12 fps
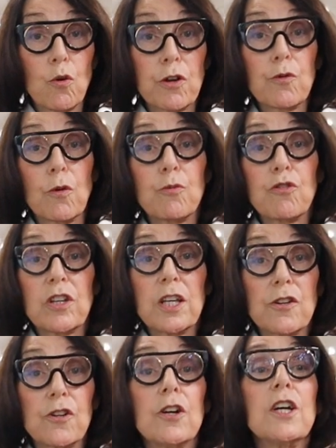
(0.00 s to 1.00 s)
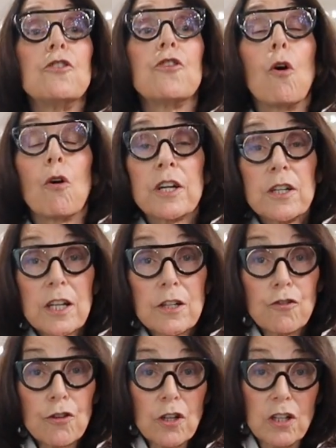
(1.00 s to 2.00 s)
wardrobes together, to
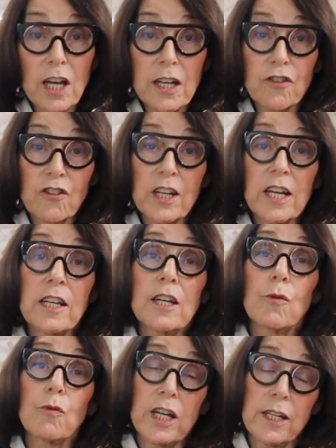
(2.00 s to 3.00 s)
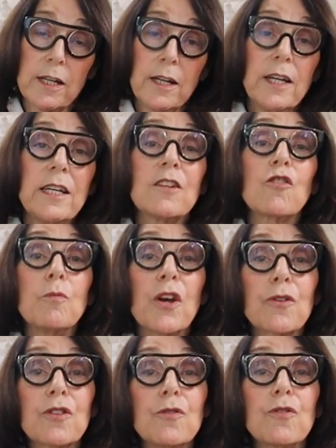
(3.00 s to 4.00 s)
organize your closet and get ready. It's
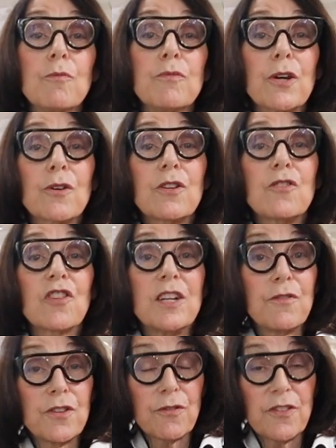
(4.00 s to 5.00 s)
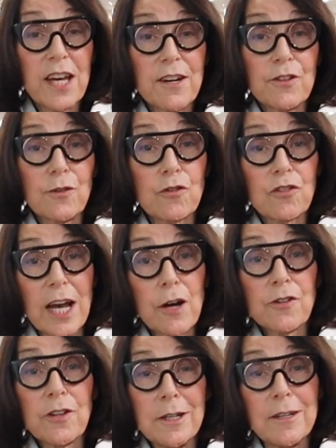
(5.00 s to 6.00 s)
Marilyn from Marilyn's on 5th Avenue
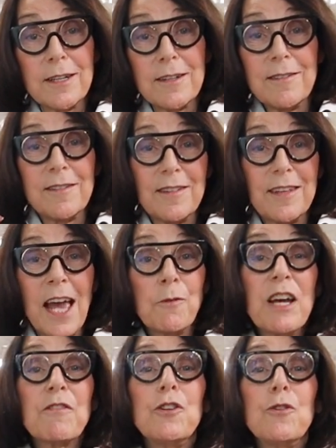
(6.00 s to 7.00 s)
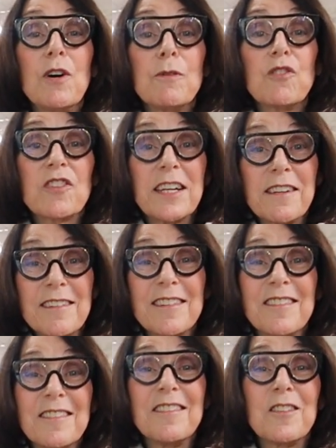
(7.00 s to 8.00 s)
South, and we have a new website.
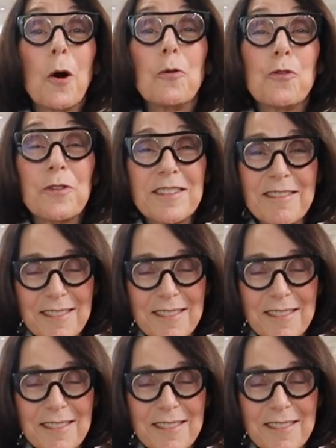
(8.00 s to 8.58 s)
Go to it.